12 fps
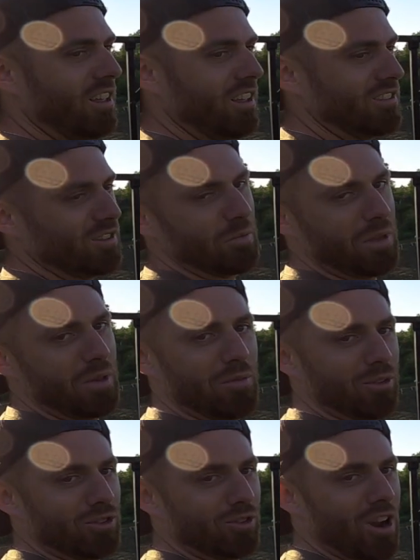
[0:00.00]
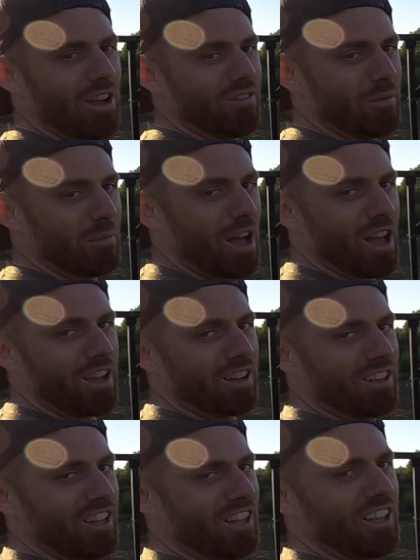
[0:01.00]
Is the people driving by
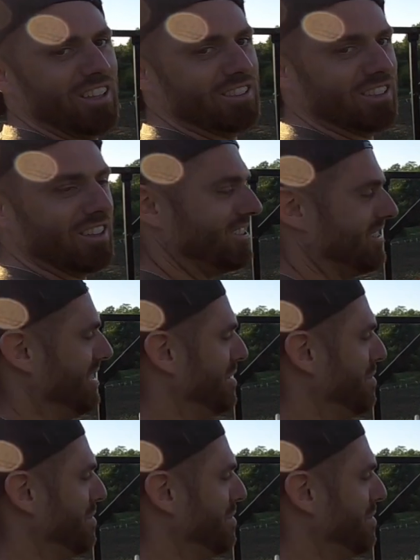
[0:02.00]
can easily see